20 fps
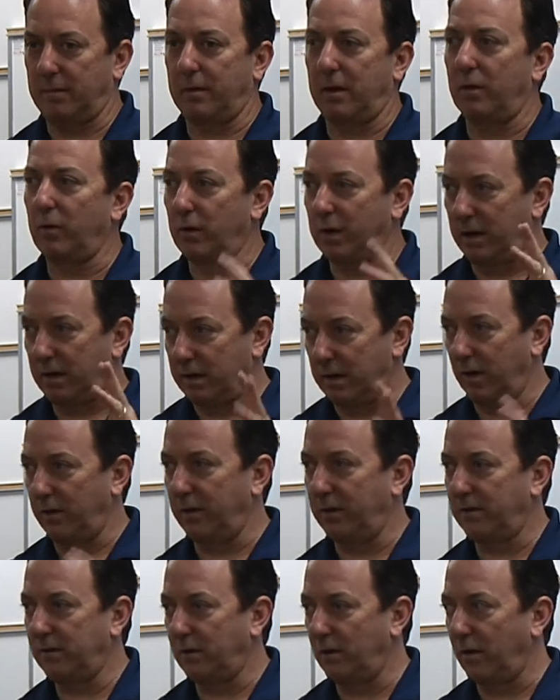blah, we're going to tell
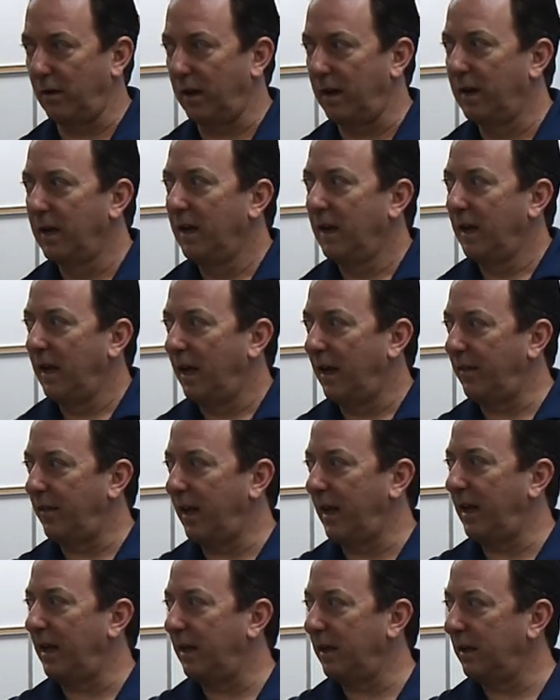this story. And
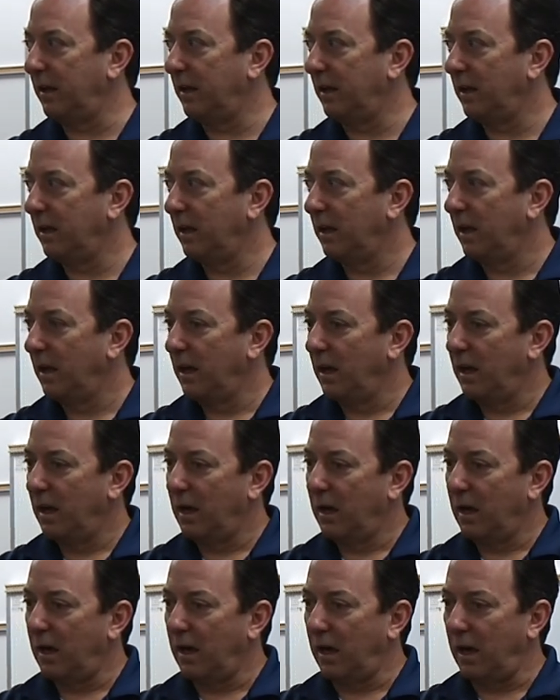then
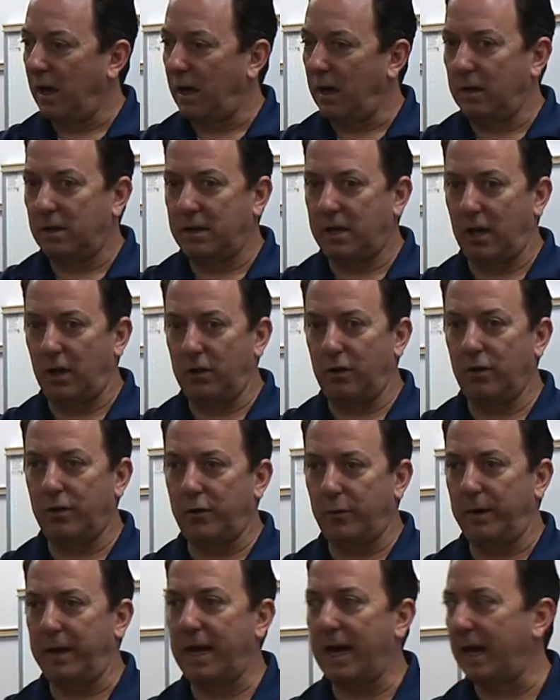uh, tell your
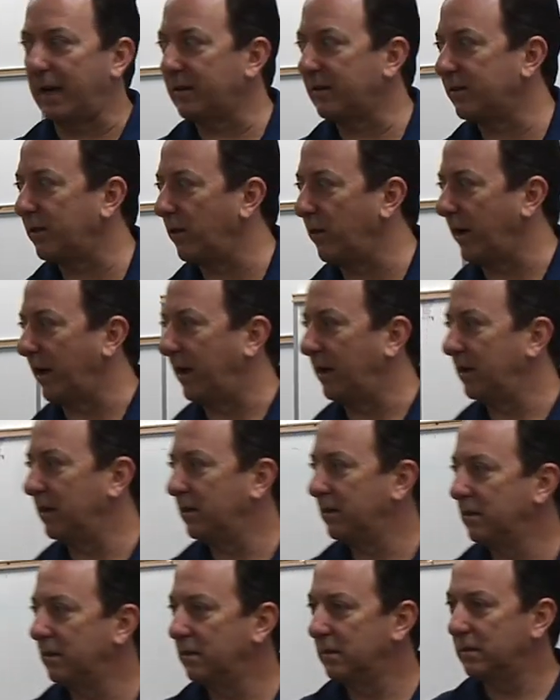three act story.
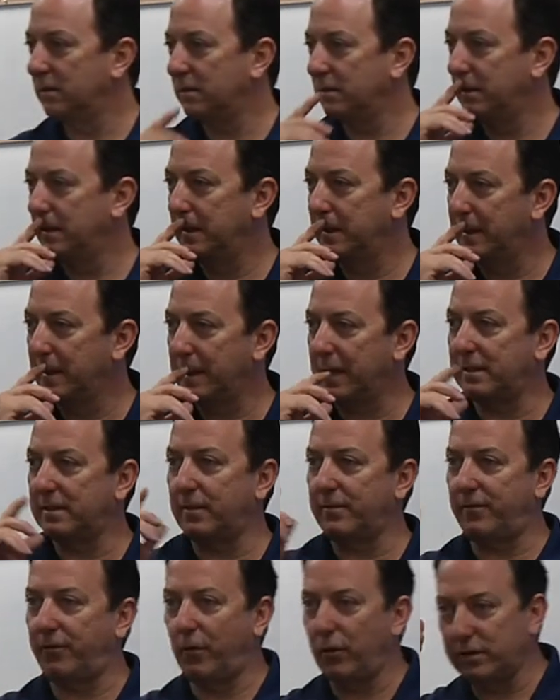Because
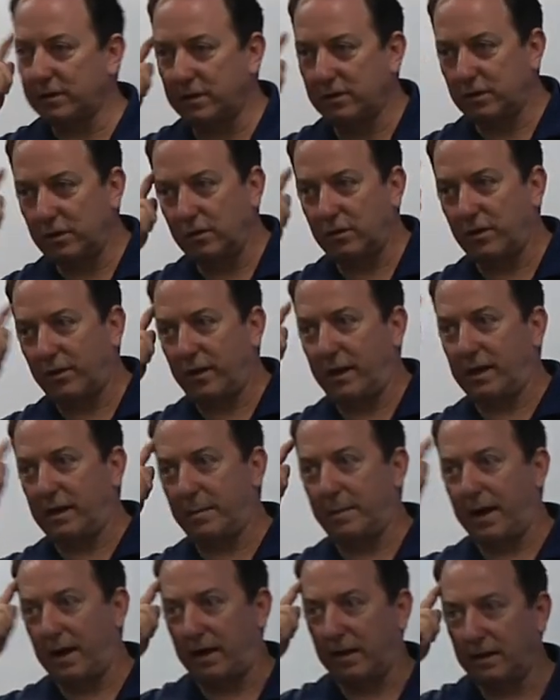it forces you to think
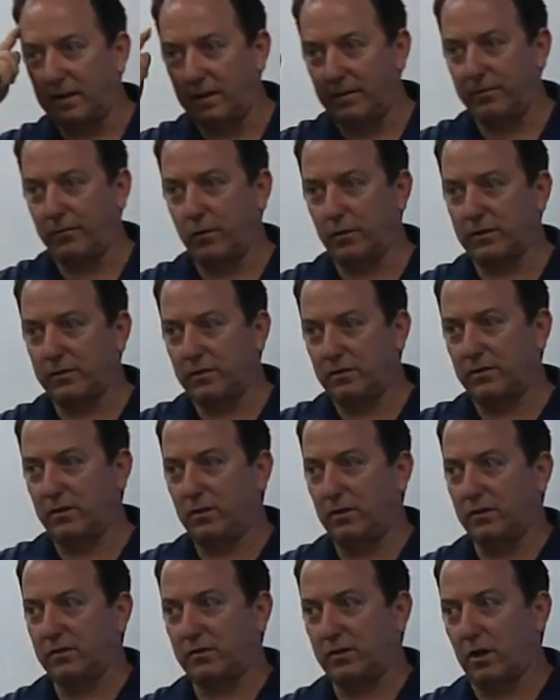about it. And it forces
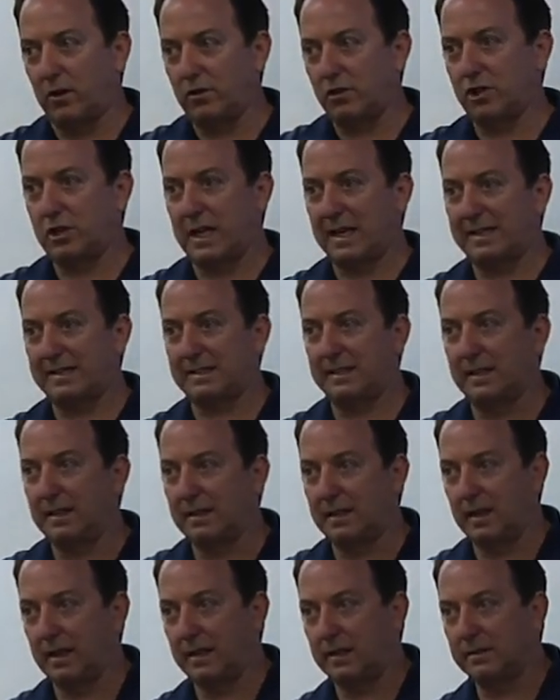you to start jettisoning
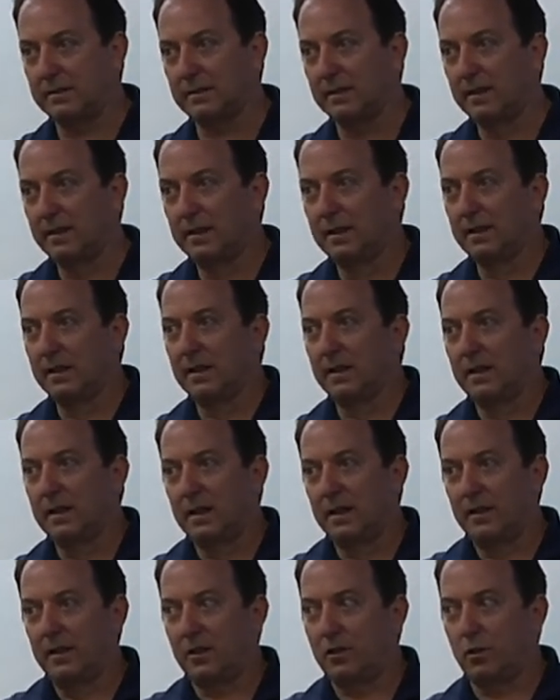things
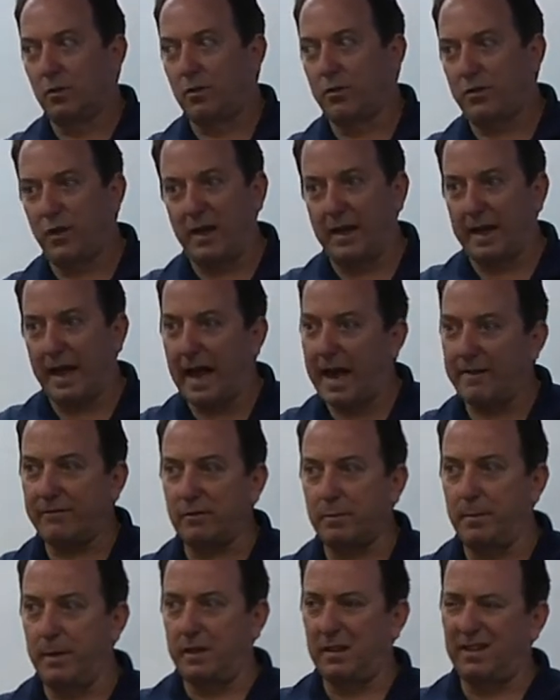that you think have
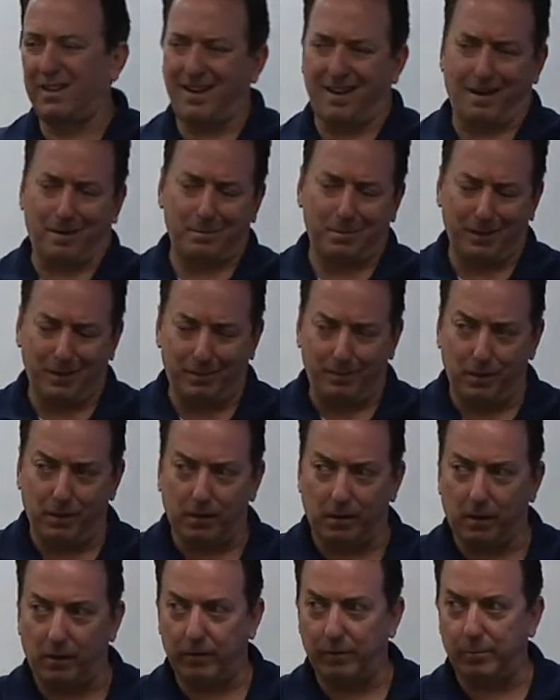to be in the doc. Believe me, you
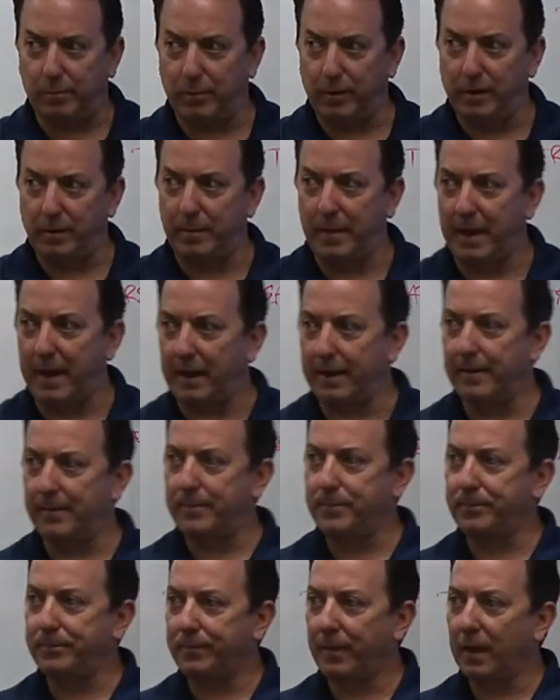can always bring them back.
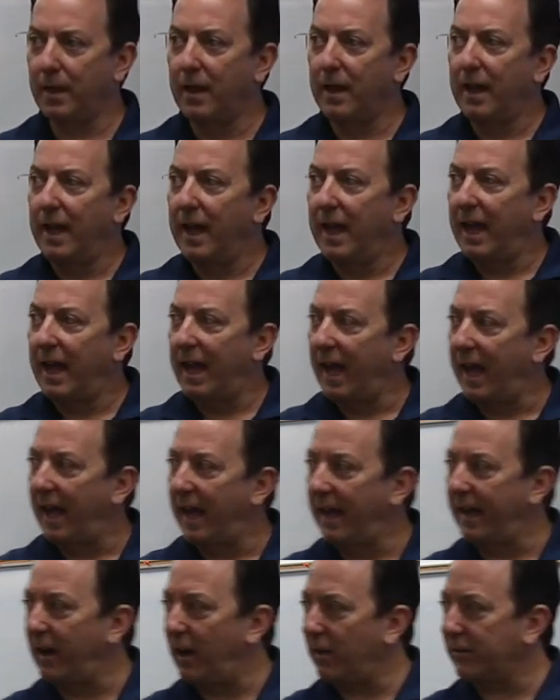
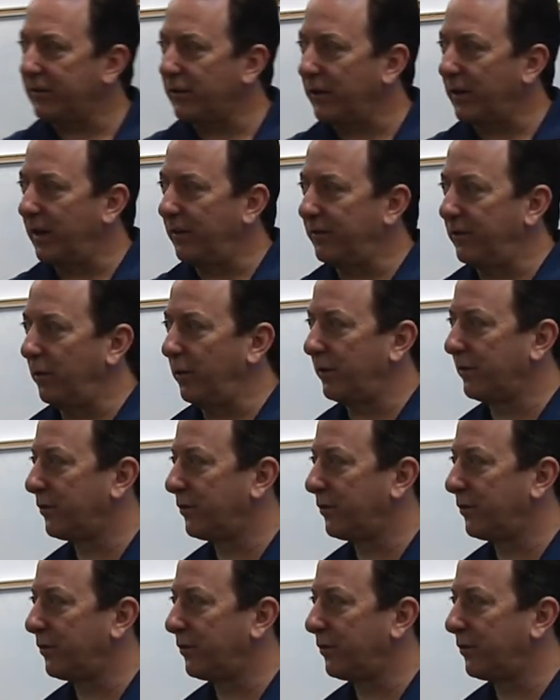It also gives you a